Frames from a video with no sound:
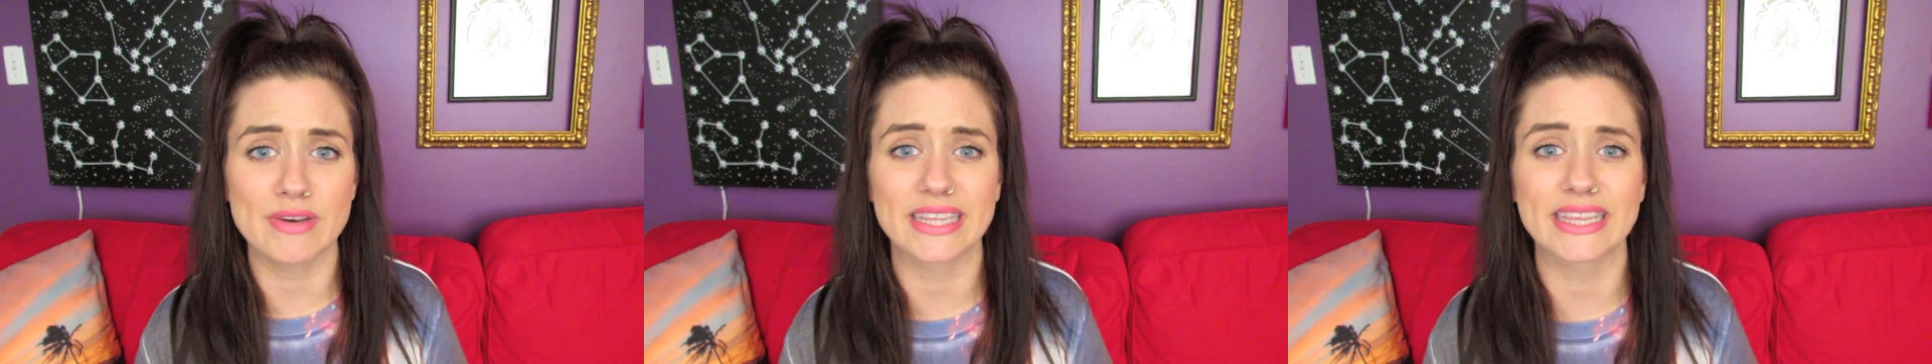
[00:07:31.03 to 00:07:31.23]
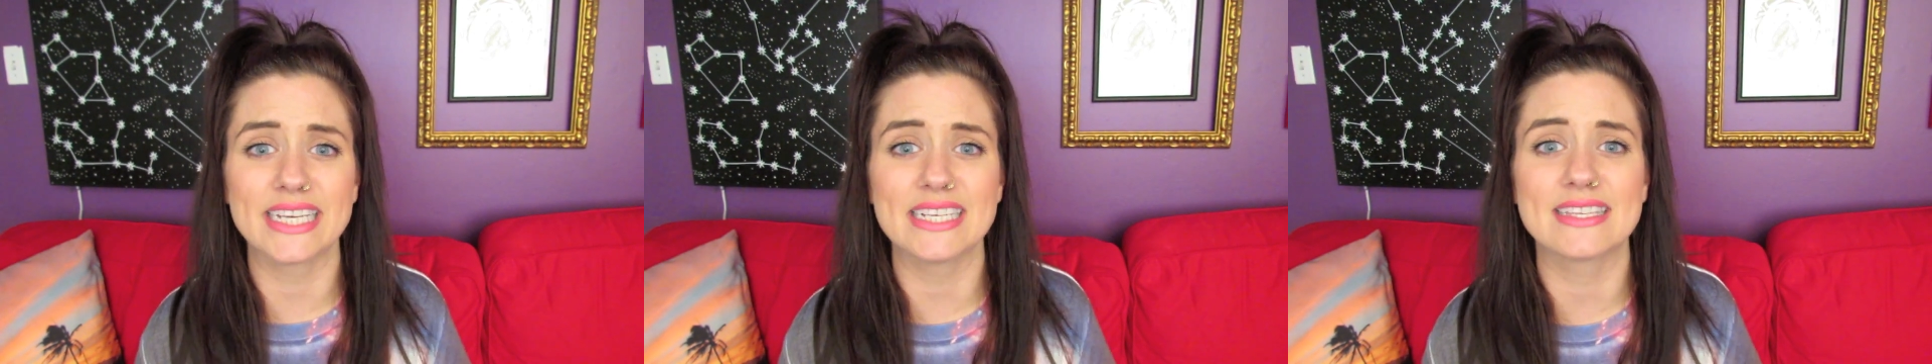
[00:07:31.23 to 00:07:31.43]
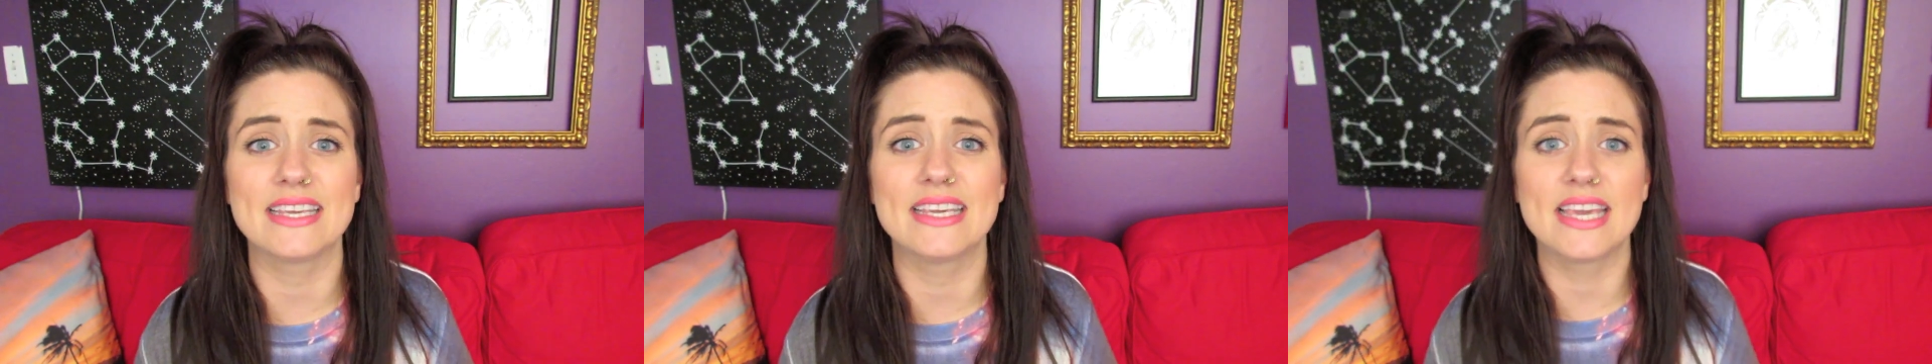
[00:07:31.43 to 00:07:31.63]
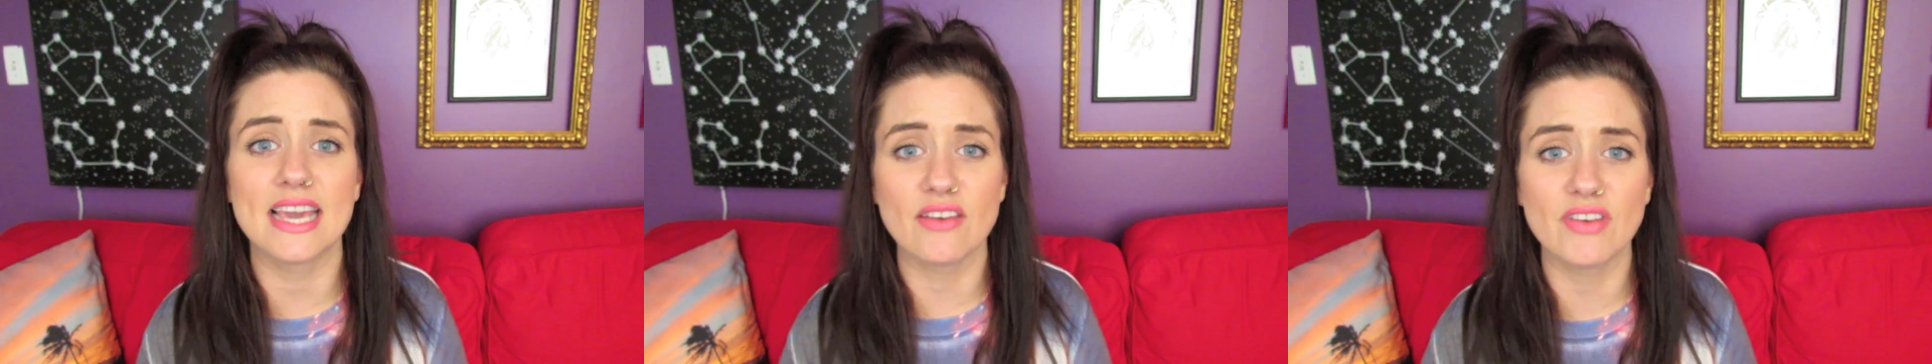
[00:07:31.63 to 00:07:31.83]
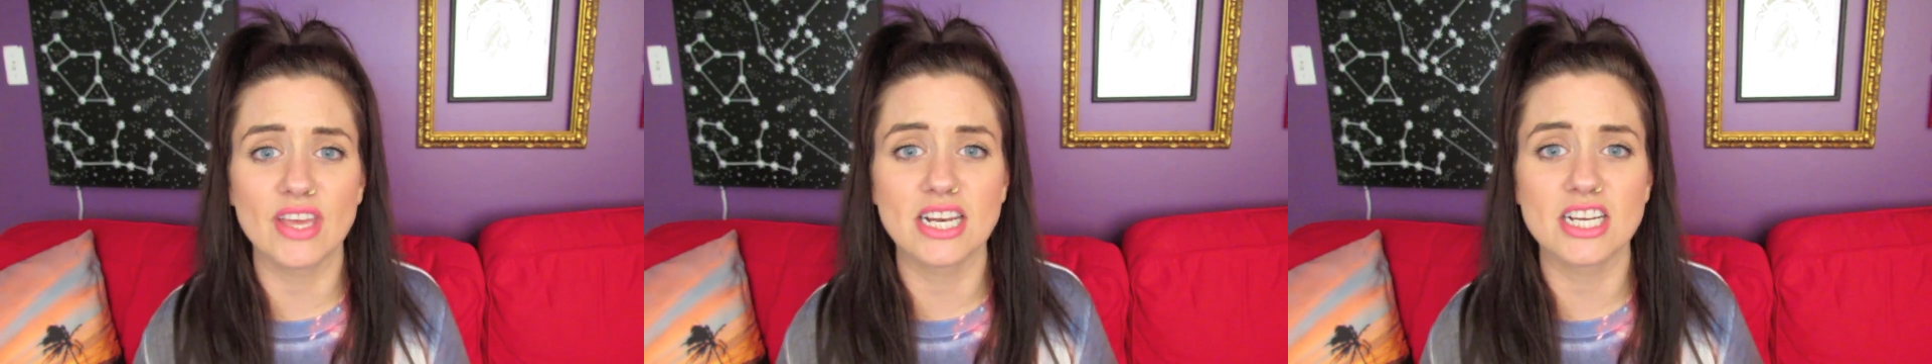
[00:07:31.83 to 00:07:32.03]
at least
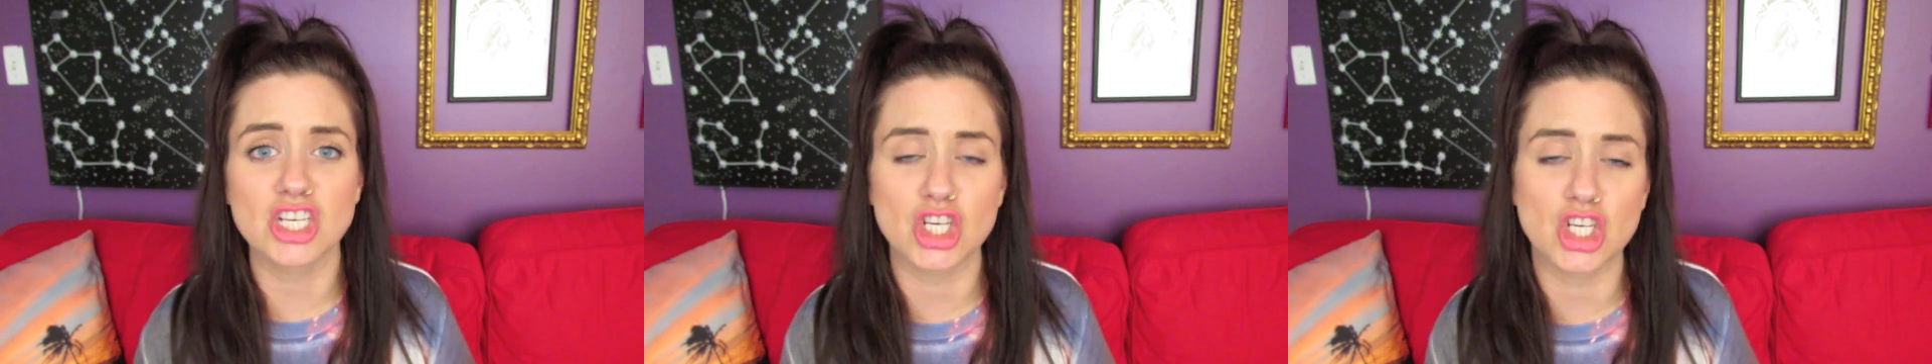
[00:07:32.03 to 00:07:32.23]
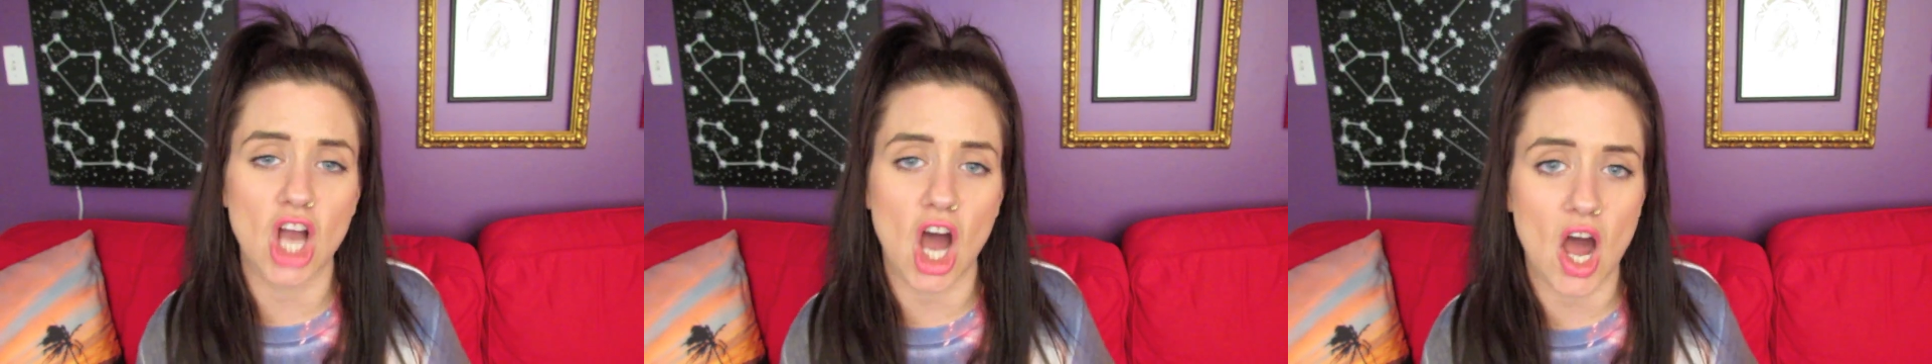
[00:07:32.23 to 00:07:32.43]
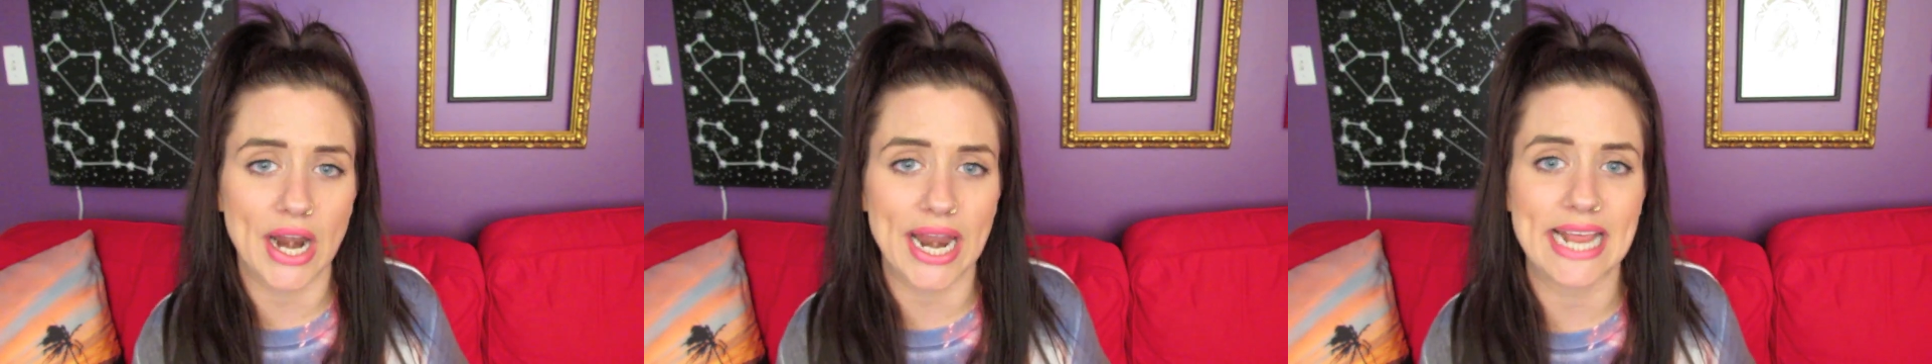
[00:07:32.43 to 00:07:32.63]
give it a shot